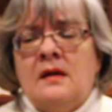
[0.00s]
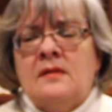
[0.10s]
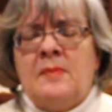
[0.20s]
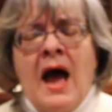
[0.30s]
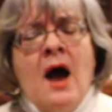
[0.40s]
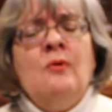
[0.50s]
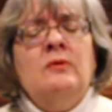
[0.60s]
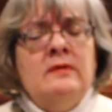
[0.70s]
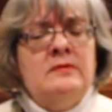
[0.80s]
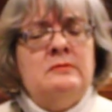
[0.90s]
The
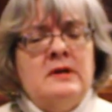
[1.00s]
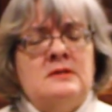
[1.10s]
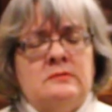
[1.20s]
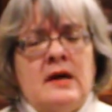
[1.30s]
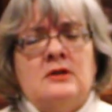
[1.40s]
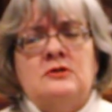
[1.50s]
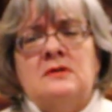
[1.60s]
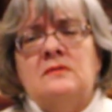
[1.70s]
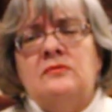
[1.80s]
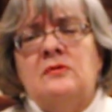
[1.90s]
power of the
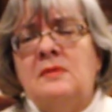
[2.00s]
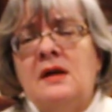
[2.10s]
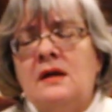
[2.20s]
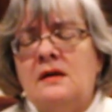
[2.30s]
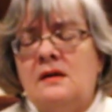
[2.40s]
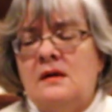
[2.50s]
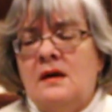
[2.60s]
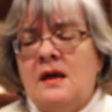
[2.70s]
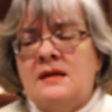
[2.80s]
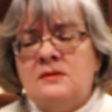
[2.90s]
resurrection, for me,
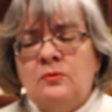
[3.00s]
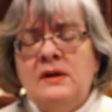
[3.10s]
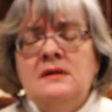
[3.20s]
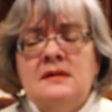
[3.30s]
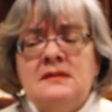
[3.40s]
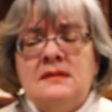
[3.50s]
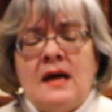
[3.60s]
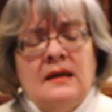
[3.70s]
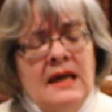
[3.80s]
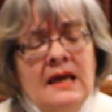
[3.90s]
is a witness
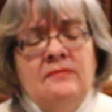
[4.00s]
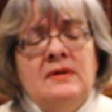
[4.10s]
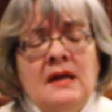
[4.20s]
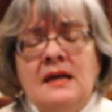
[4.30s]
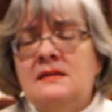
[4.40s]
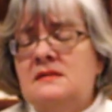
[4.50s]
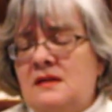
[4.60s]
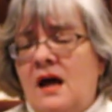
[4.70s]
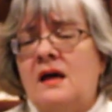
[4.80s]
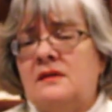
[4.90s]
that even in
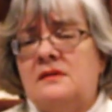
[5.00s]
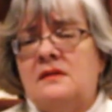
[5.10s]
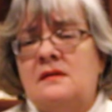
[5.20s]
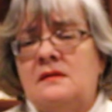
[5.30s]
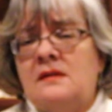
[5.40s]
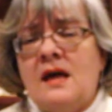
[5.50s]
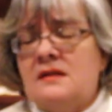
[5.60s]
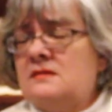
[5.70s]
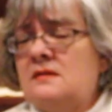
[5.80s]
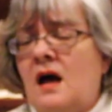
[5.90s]
death, that
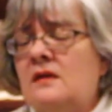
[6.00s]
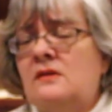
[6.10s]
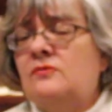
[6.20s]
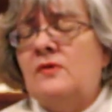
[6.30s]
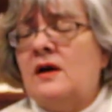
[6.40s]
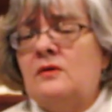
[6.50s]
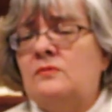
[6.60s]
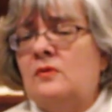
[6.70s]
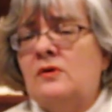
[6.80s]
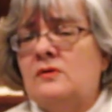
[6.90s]
is not the final
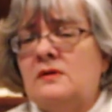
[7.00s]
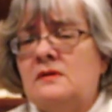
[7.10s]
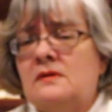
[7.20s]
word.